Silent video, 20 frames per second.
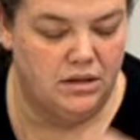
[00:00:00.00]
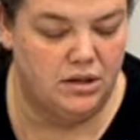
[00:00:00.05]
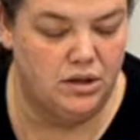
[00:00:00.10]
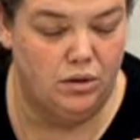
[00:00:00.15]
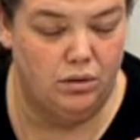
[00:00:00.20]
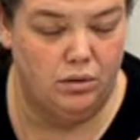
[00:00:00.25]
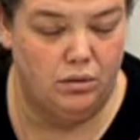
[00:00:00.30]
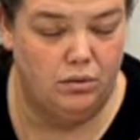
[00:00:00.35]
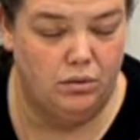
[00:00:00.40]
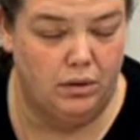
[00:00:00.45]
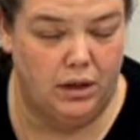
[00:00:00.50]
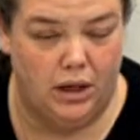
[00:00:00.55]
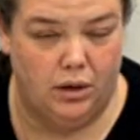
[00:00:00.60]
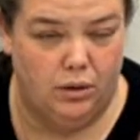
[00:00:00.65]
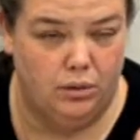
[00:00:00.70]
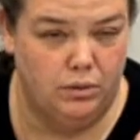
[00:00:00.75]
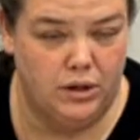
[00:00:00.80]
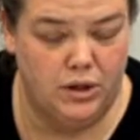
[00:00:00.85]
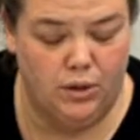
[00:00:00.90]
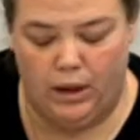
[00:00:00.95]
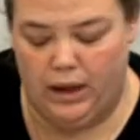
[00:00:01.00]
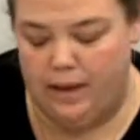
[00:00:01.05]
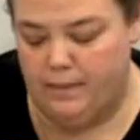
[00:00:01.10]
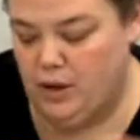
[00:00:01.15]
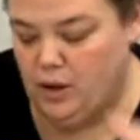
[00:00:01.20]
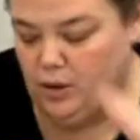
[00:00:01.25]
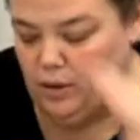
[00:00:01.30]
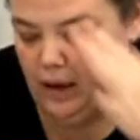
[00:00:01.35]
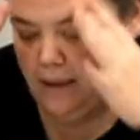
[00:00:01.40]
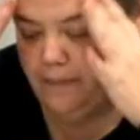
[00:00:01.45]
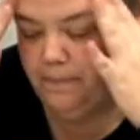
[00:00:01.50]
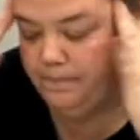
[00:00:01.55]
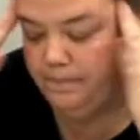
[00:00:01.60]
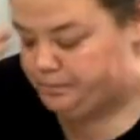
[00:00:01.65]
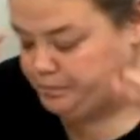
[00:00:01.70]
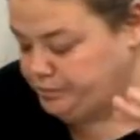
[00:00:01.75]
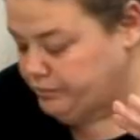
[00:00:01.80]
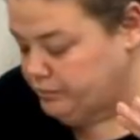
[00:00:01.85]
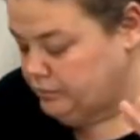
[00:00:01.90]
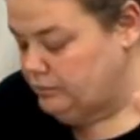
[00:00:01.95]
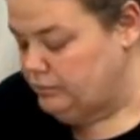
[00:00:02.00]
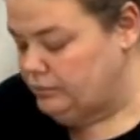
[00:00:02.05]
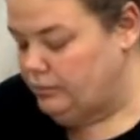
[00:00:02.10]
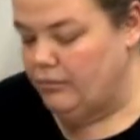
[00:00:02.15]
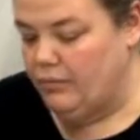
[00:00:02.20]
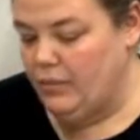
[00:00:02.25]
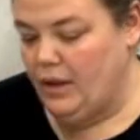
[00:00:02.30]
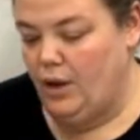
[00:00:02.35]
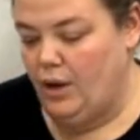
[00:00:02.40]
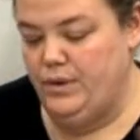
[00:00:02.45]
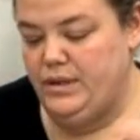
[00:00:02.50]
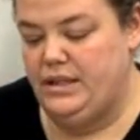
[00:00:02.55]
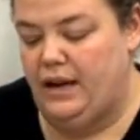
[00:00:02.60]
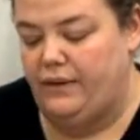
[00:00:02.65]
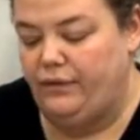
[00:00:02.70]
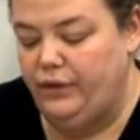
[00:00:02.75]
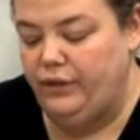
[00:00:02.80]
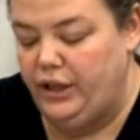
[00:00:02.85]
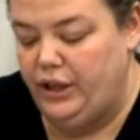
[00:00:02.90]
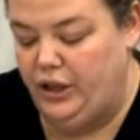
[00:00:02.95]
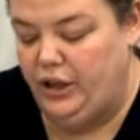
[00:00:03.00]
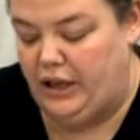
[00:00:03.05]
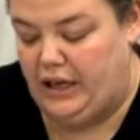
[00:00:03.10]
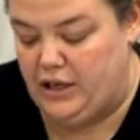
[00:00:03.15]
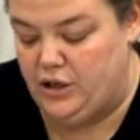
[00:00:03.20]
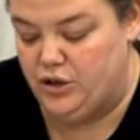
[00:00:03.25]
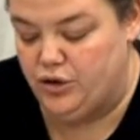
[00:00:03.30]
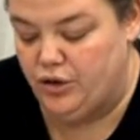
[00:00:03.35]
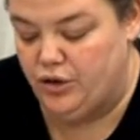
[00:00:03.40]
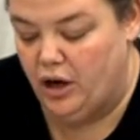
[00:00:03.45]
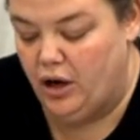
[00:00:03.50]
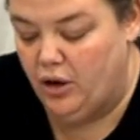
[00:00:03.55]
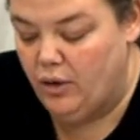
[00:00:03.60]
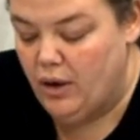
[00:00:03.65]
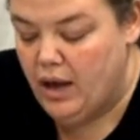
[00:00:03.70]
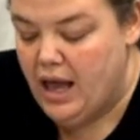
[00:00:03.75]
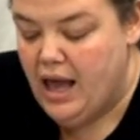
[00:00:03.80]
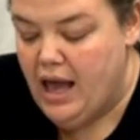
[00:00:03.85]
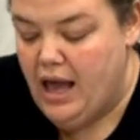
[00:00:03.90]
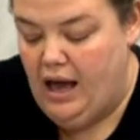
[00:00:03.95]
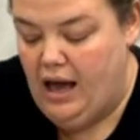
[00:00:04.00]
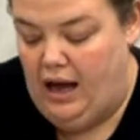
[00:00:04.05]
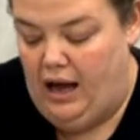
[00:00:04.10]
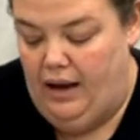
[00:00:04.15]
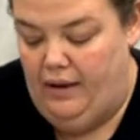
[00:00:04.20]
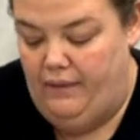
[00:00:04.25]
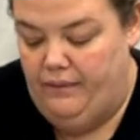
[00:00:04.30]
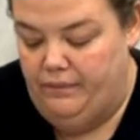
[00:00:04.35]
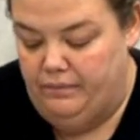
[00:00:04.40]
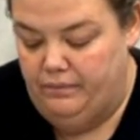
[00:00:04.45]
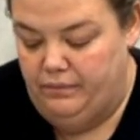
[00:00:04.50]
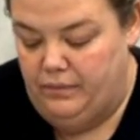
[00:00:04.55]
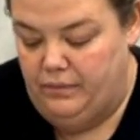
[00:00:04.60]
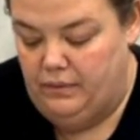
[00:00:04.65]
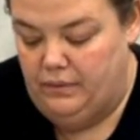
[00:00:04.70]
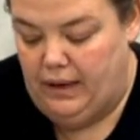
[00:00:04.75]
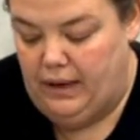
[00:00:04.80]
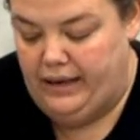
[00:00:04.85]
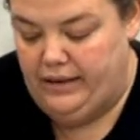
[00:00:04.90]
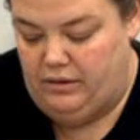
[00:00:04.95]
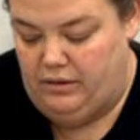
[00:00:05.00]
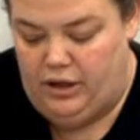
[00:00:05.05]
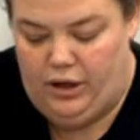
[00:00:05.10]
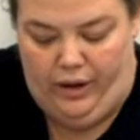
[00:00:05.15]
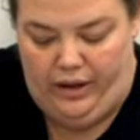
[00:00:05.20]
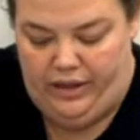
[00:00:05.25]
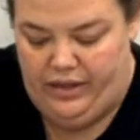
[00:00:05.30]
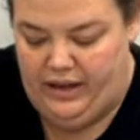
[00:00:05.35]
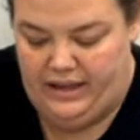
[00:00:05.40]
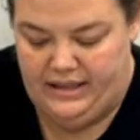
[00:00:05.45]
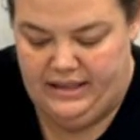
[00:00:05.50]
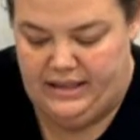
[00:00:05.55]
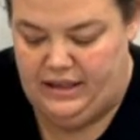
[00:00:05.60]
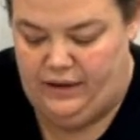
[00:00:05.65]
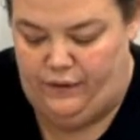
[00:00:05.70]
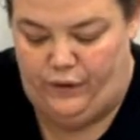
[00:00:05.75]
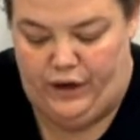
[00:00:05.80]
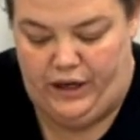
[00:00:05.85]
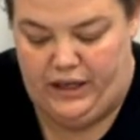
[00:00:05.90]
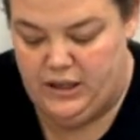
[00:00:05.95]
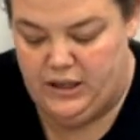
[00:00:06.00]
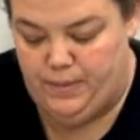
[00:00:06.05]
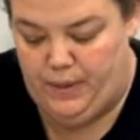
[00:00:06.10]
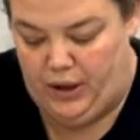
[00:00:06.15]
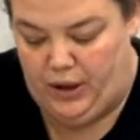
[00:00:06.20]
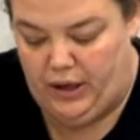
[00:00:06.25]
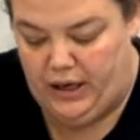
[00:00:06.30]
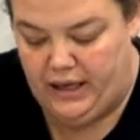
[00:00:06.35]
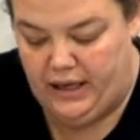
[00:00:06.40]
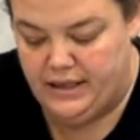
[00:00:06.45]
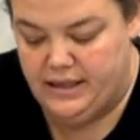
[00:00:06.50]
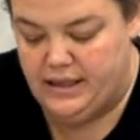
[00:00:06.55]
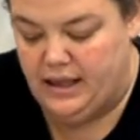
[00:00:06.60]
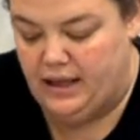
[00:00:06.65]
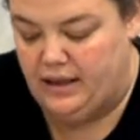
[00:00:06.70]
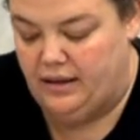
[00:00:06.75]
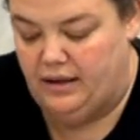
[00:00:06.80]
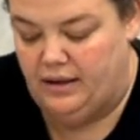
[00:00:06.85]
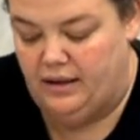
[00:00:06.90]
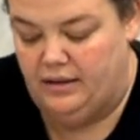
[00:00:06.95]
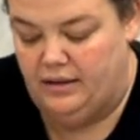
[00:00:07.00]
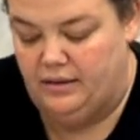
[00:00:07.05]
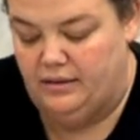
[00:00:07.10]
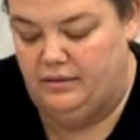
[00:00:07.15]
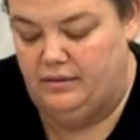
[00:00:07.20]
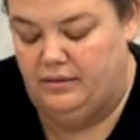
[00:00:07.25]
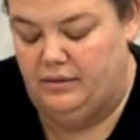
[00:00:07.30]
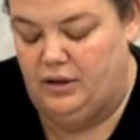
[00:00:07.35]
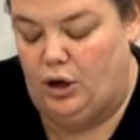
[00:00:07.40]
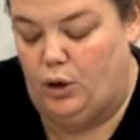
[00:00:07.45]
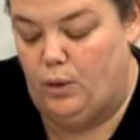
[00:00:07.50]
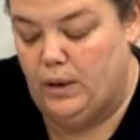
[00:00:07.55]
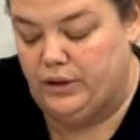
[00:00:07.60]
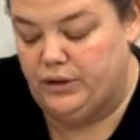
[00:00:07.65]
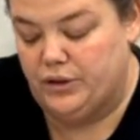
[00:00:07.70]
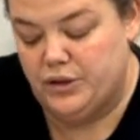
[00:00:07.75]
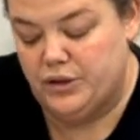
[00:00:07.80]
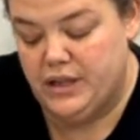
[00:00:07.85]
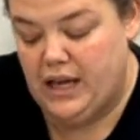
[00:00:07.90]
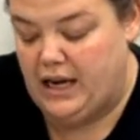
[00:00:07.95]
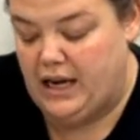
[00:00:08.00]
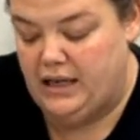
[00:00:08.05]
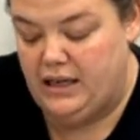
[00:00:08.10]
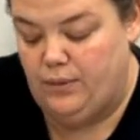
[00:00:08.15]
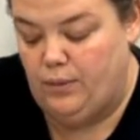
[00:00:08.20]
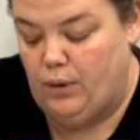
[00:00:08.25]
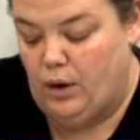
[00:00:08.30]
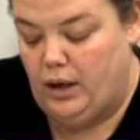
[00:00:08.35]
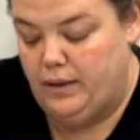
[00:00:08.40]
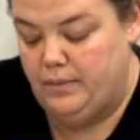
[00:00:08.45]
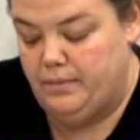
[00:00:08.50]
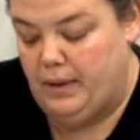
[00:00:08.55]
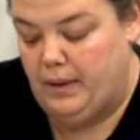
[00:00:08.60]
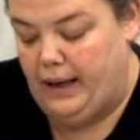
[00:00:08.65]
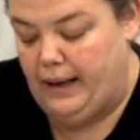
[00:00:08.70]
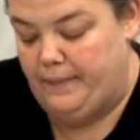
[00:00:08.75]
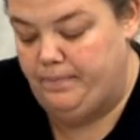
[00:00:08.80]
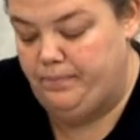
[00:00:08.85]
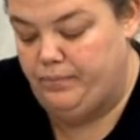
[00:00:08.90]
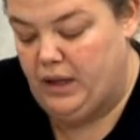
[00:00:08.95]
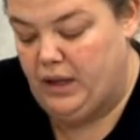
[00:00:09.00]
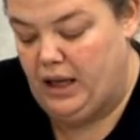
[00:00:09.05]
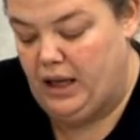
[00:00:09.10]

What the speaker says: to, to what I'm doing. It was definitely a good intro. I think it's a different experience than the Quilters Candy one, but